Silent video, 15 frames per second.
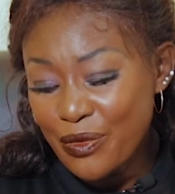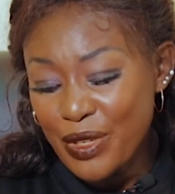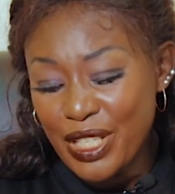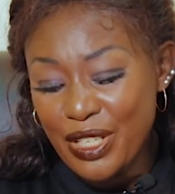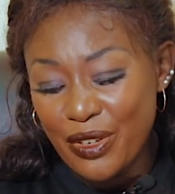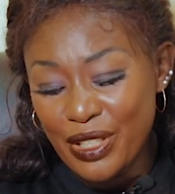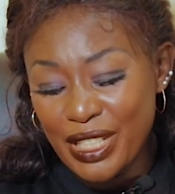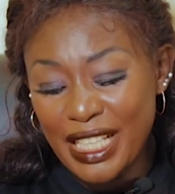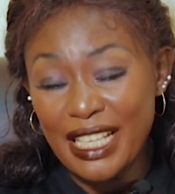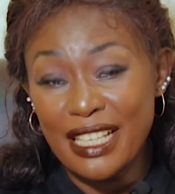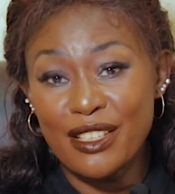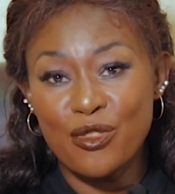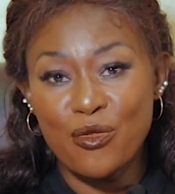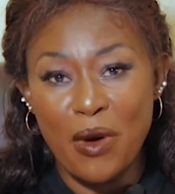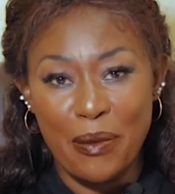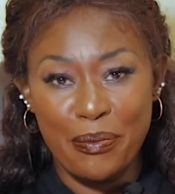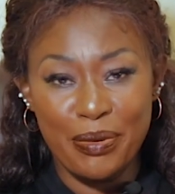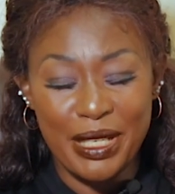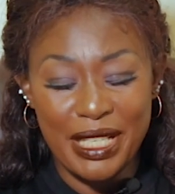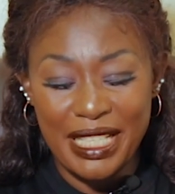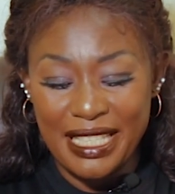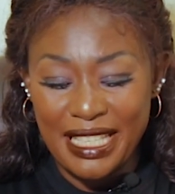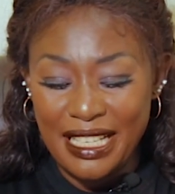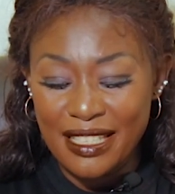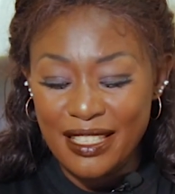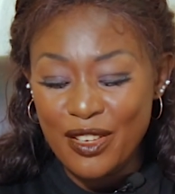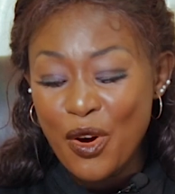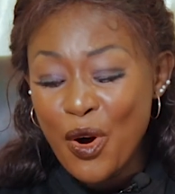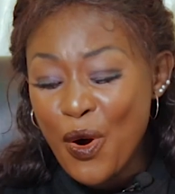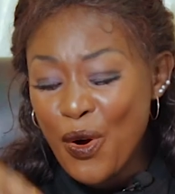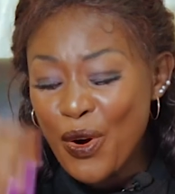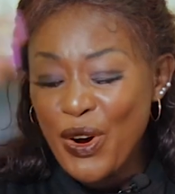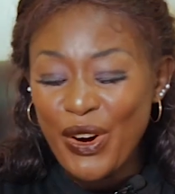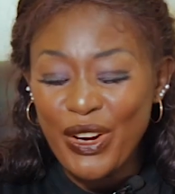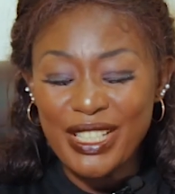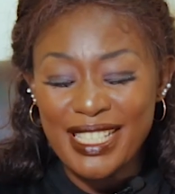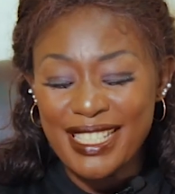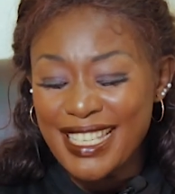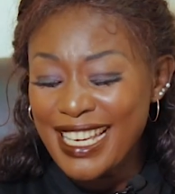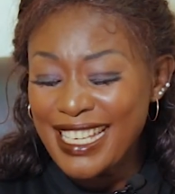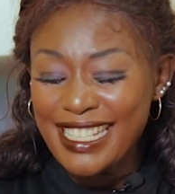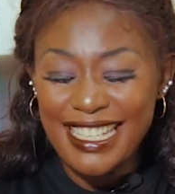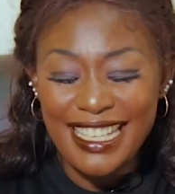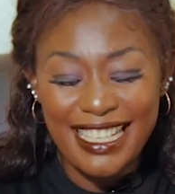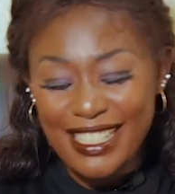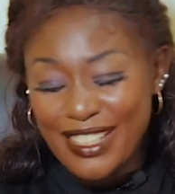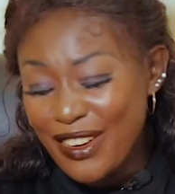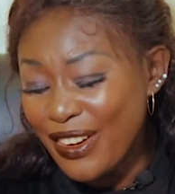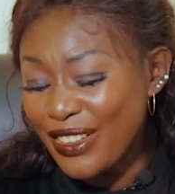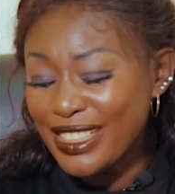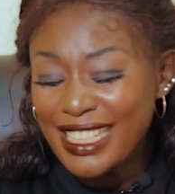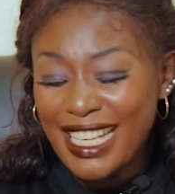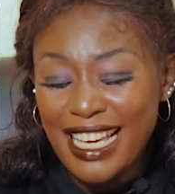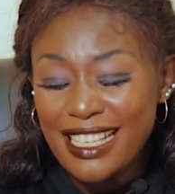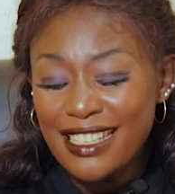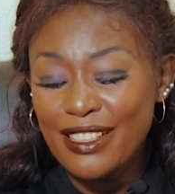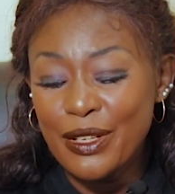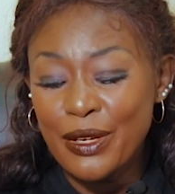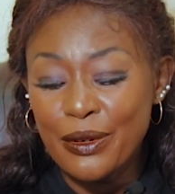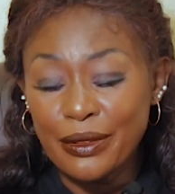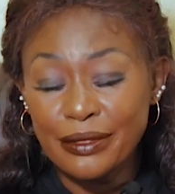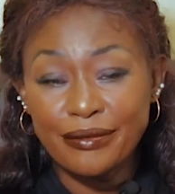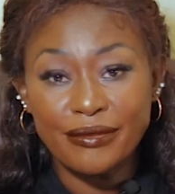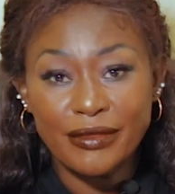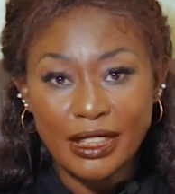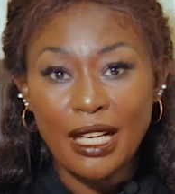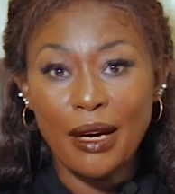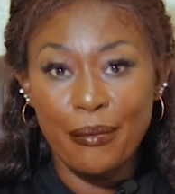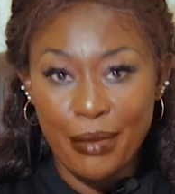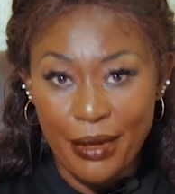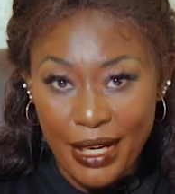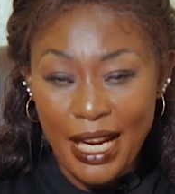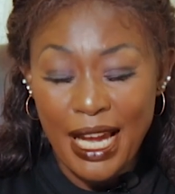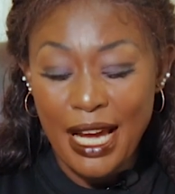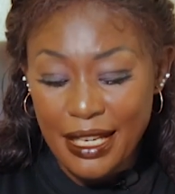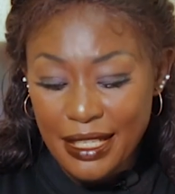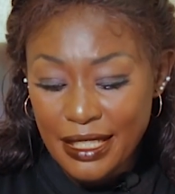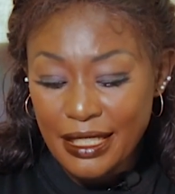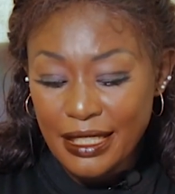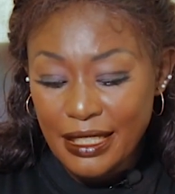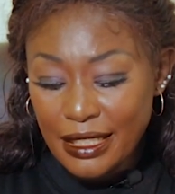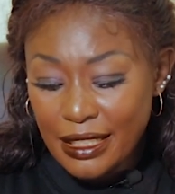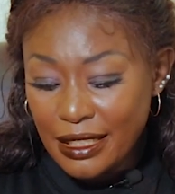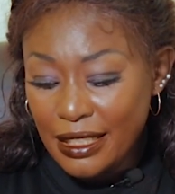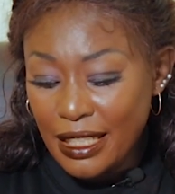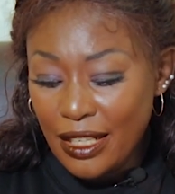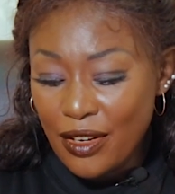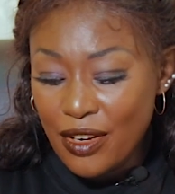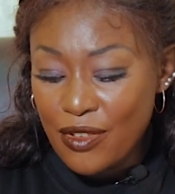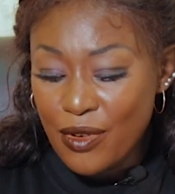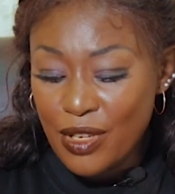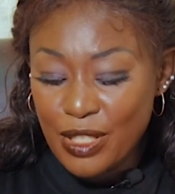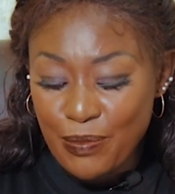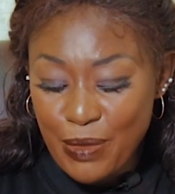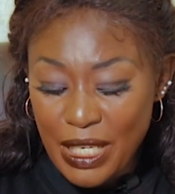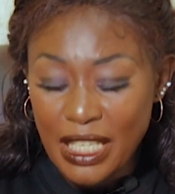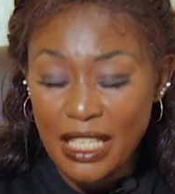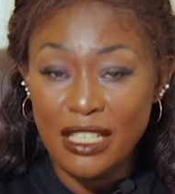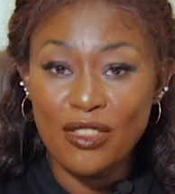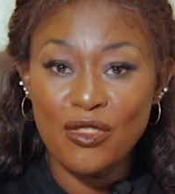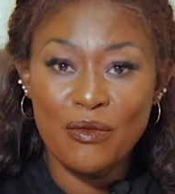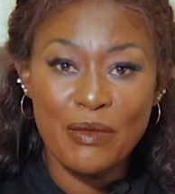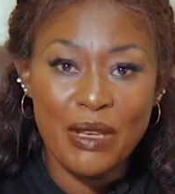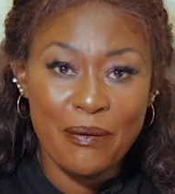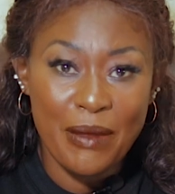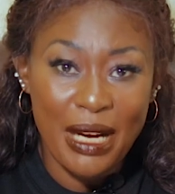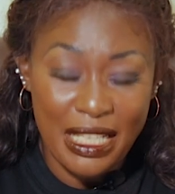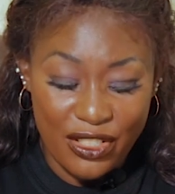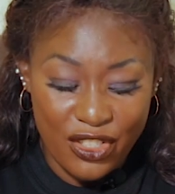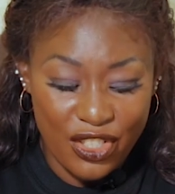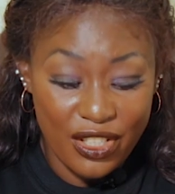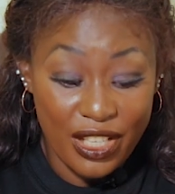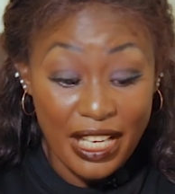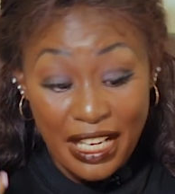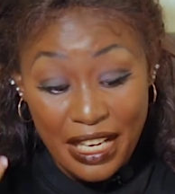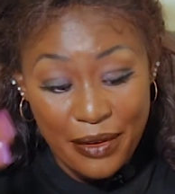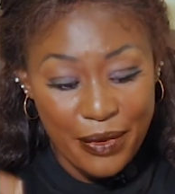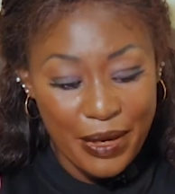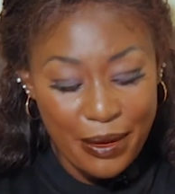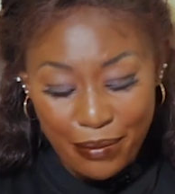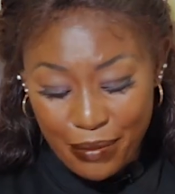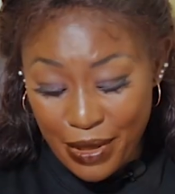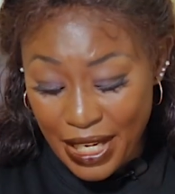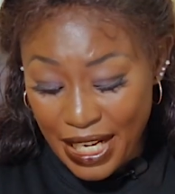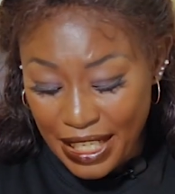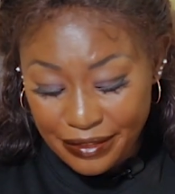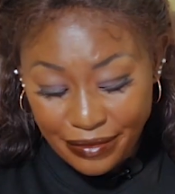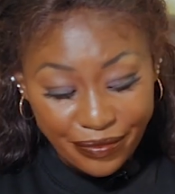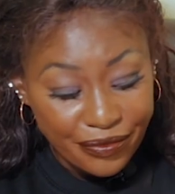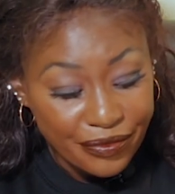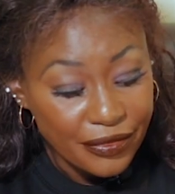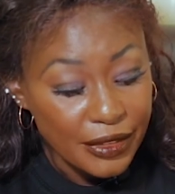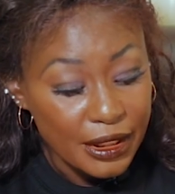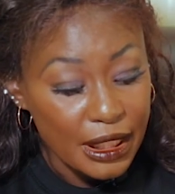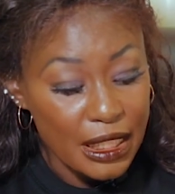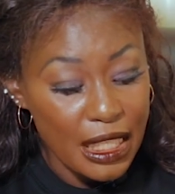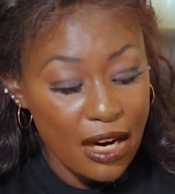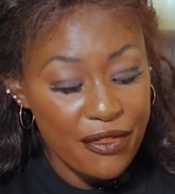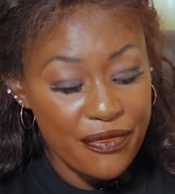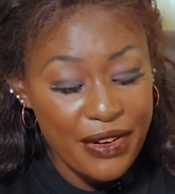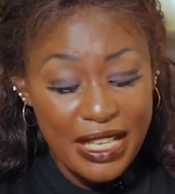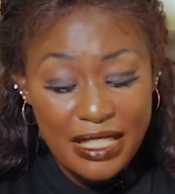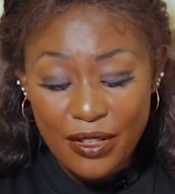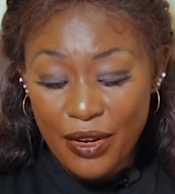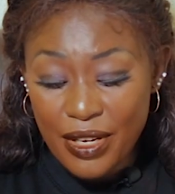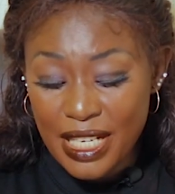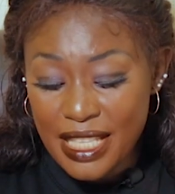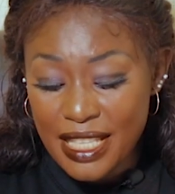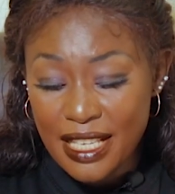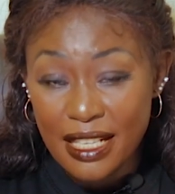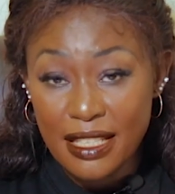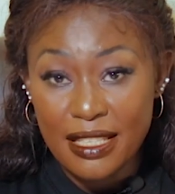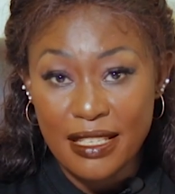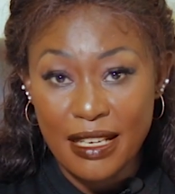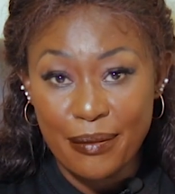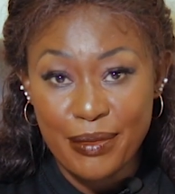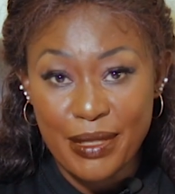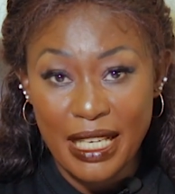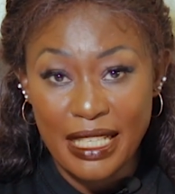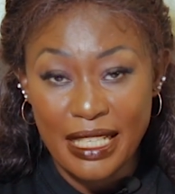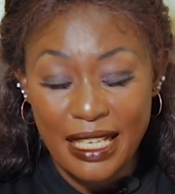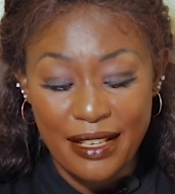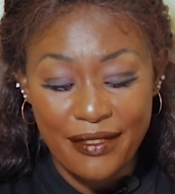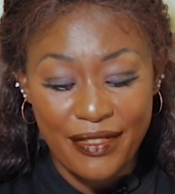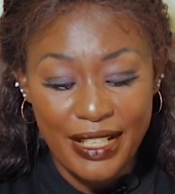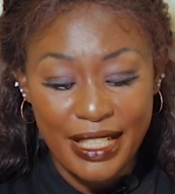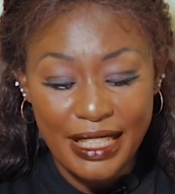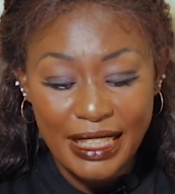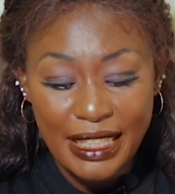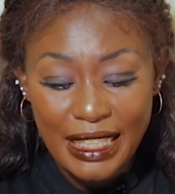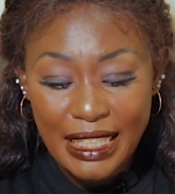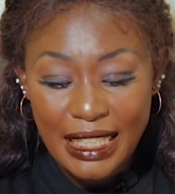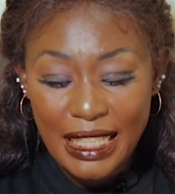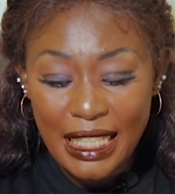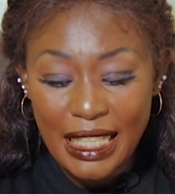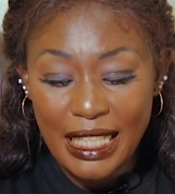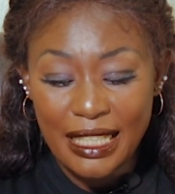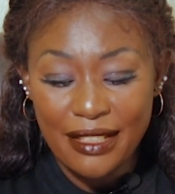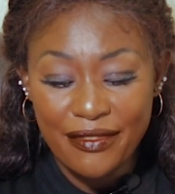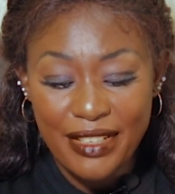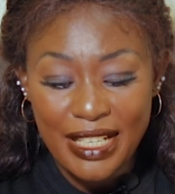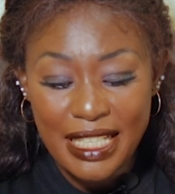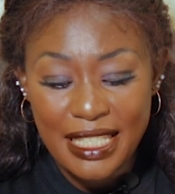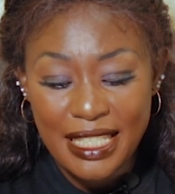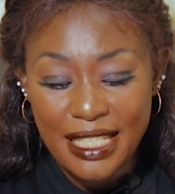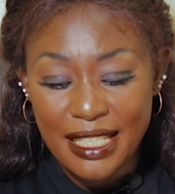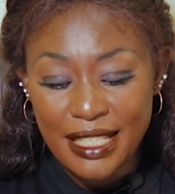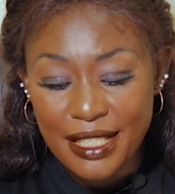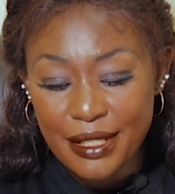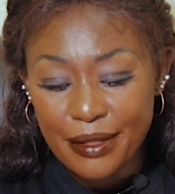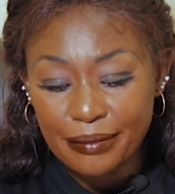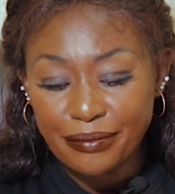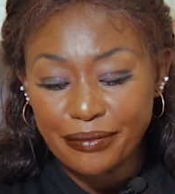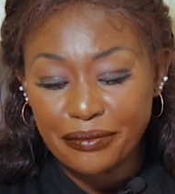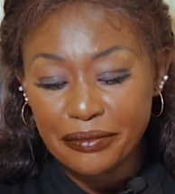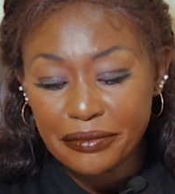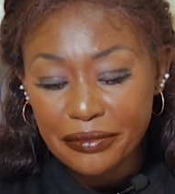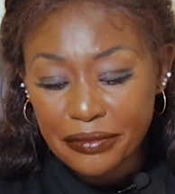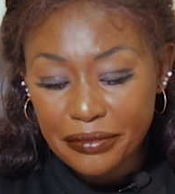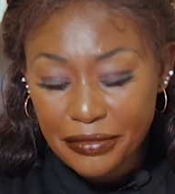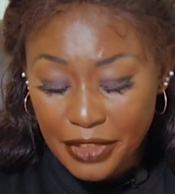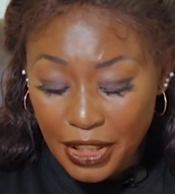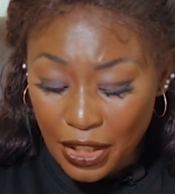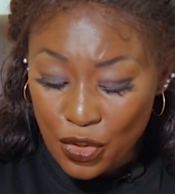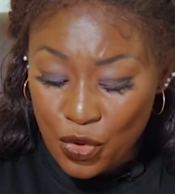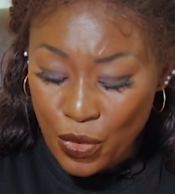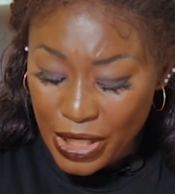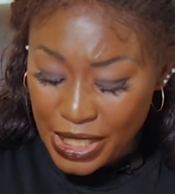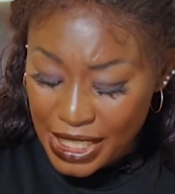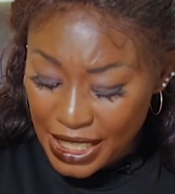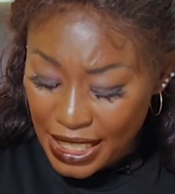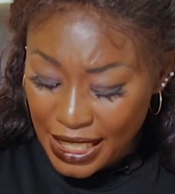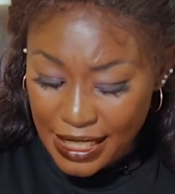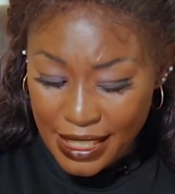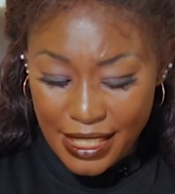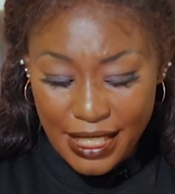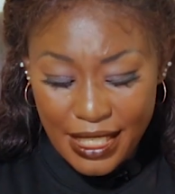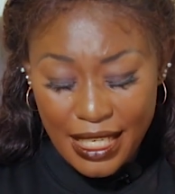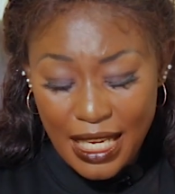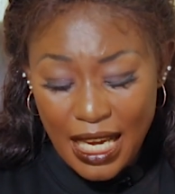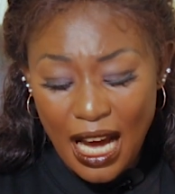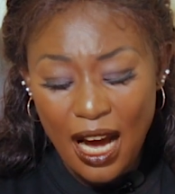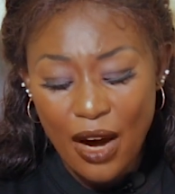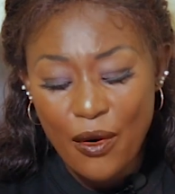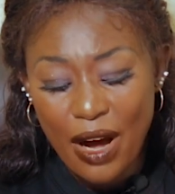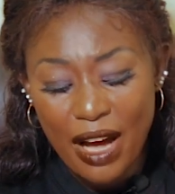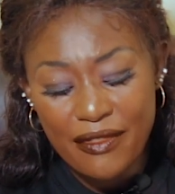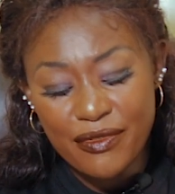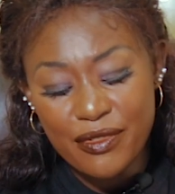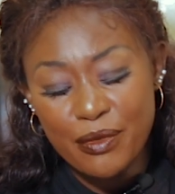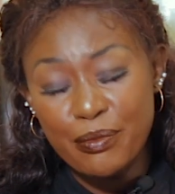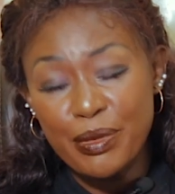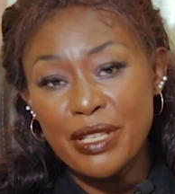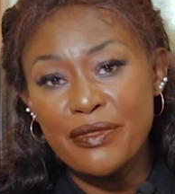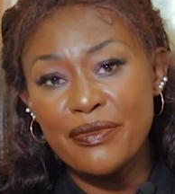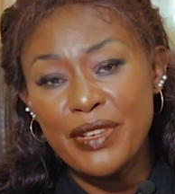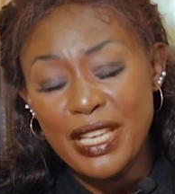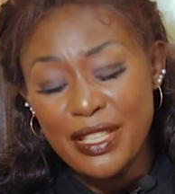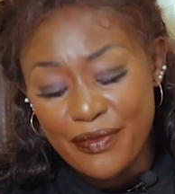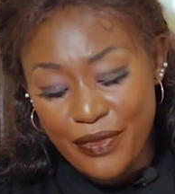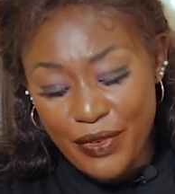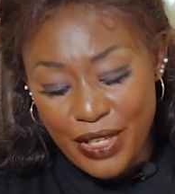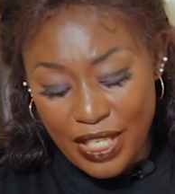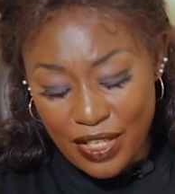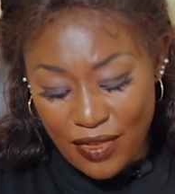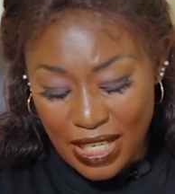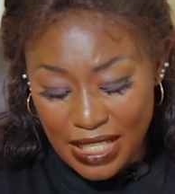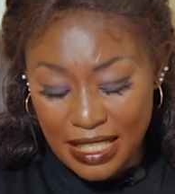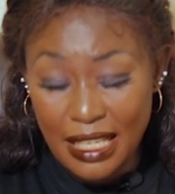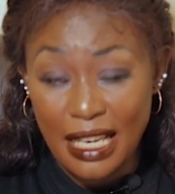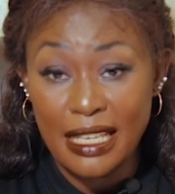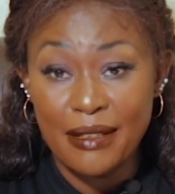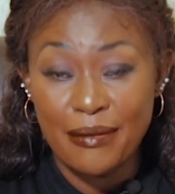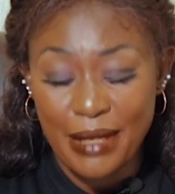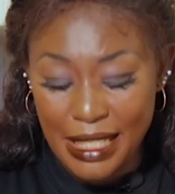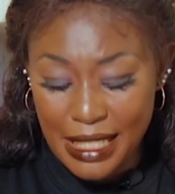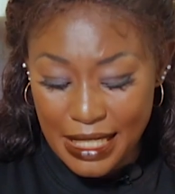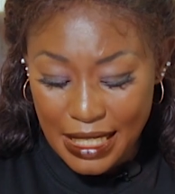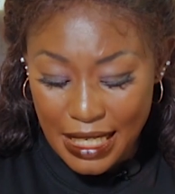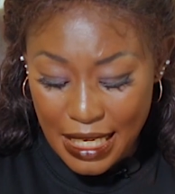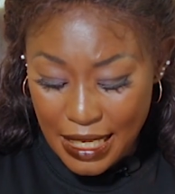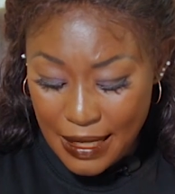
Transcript: We don't get to a place and say, oh, God said it, God, you know, prayer. The Lord was speaking to much. Anyway, prayer. Now, 1 Corinthians chapter 11 and verses 28. How have you been faithful in your assignment?